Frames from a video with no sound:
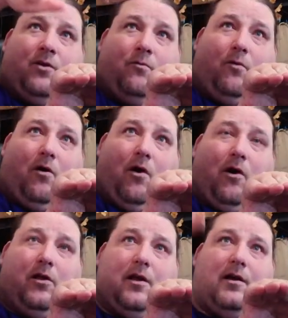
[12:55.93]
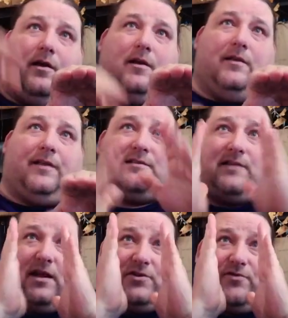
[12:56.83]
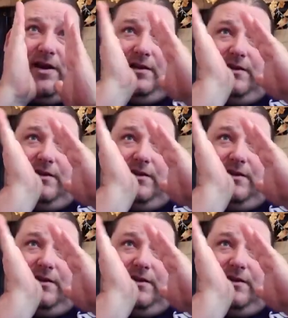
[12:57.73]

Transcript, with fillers: wall, that's not straight, that's